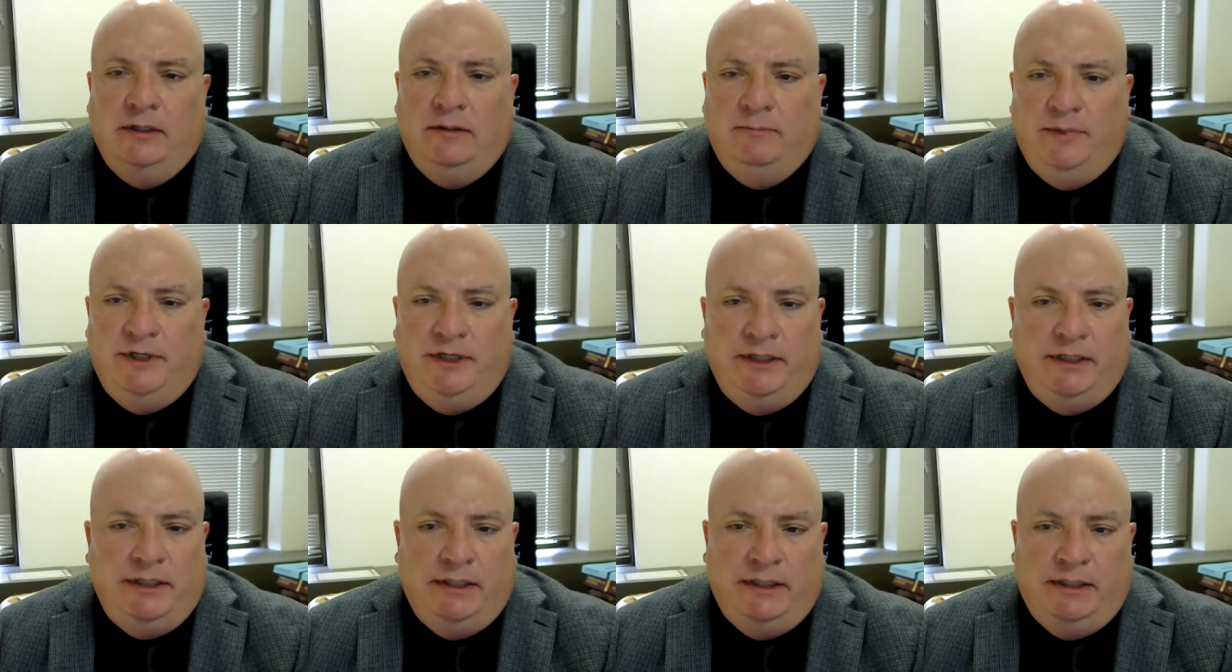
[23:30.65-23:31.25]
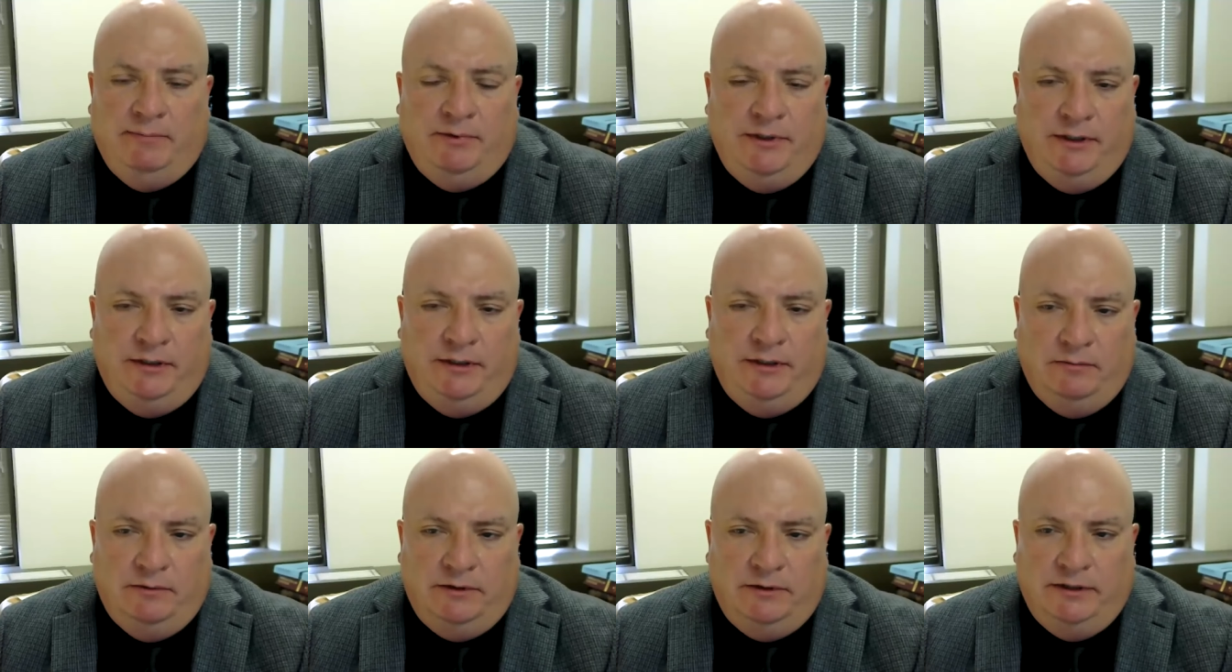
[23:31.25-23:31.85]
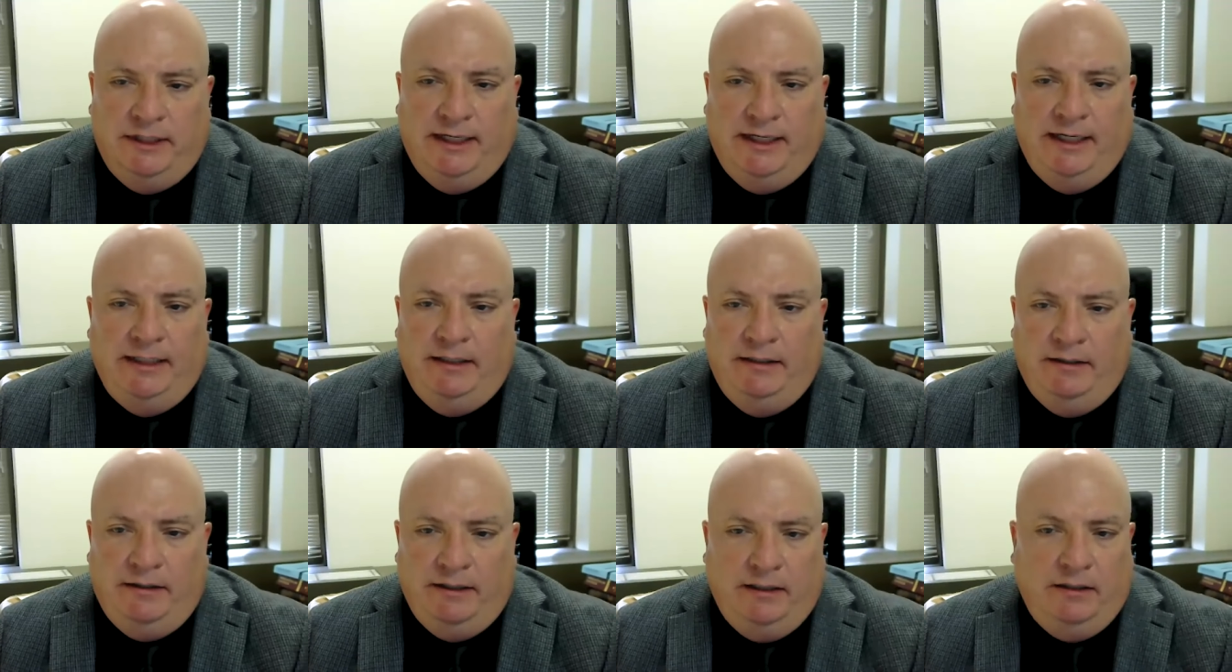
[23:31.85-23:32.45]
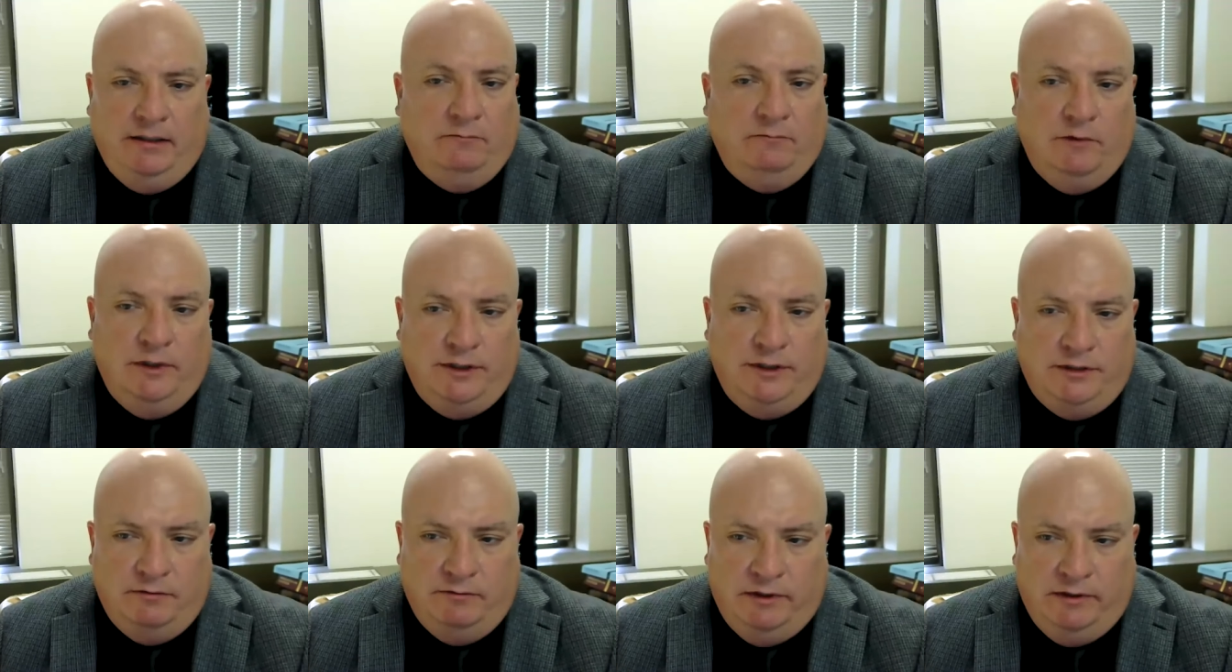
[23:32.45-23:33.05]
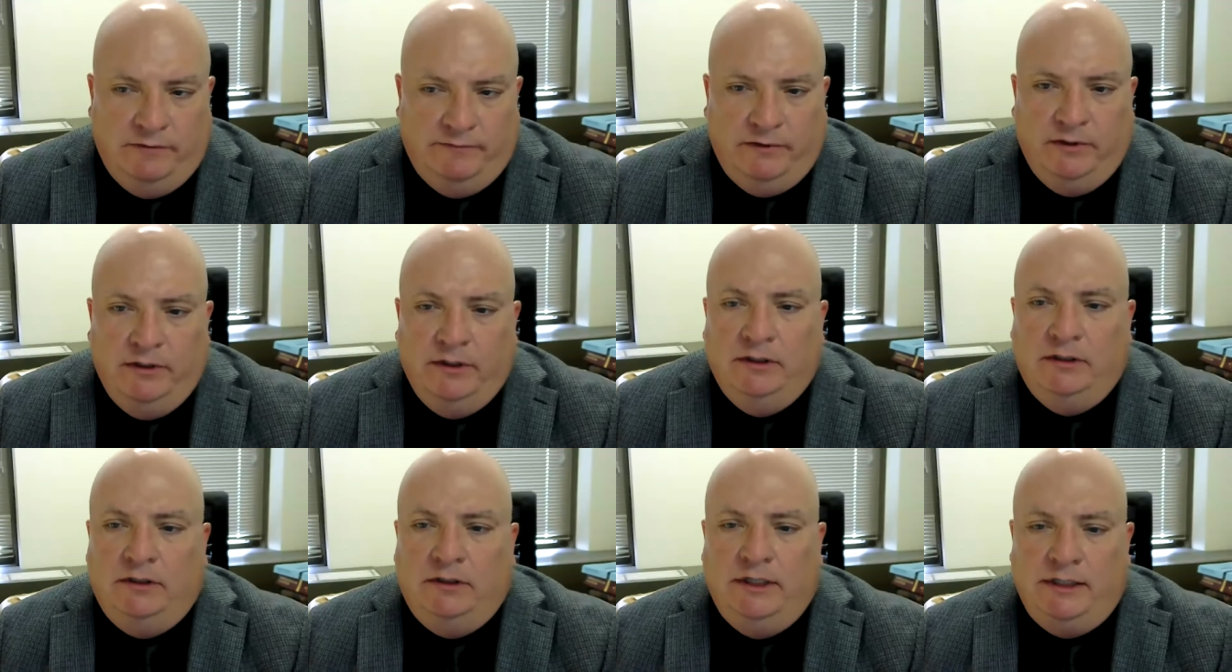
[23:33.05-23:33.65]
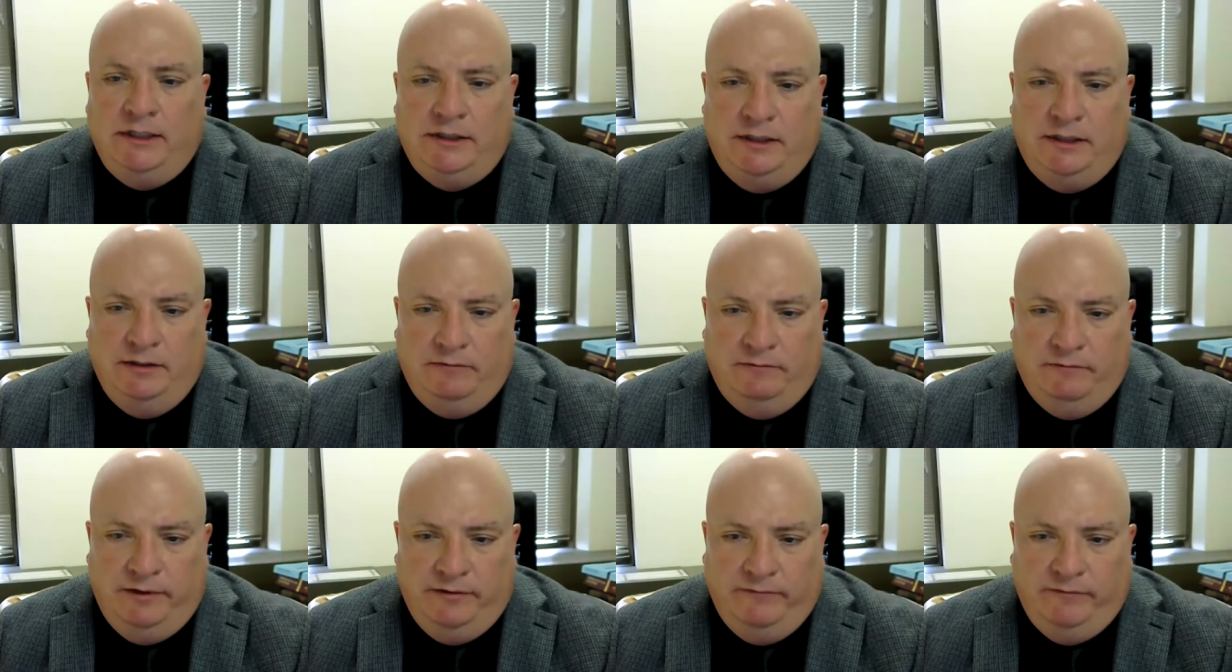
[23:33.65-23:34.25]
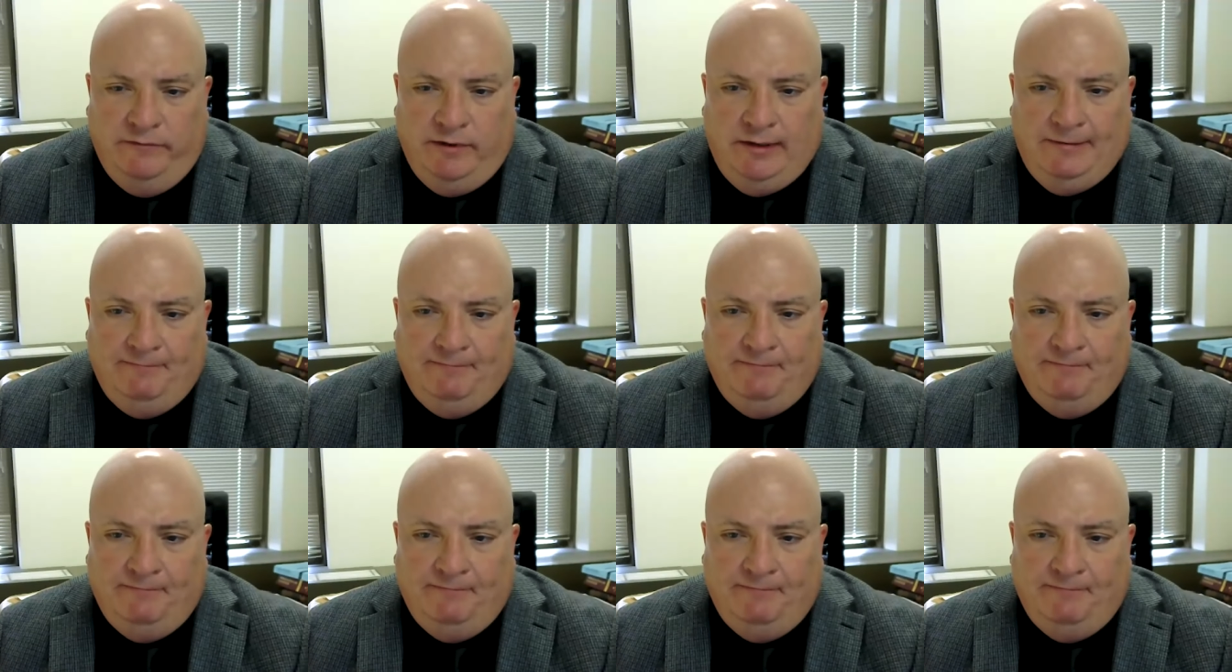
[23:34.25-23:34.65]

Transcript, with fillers: be applicable to anything whatsoever. Let's get rid of it.